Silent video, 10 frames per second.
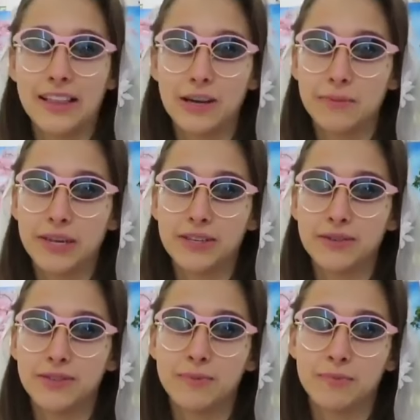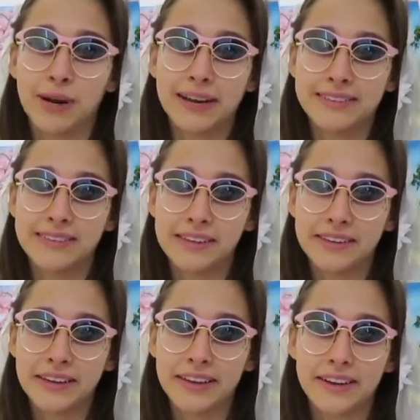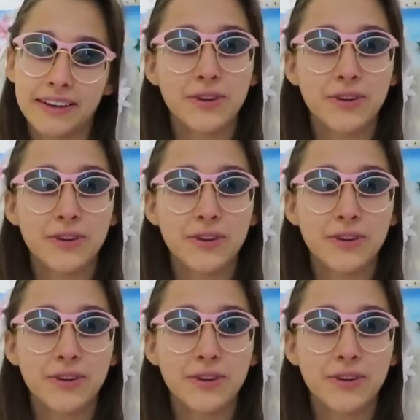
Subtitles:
Hello, my dudes. Bridezilla here.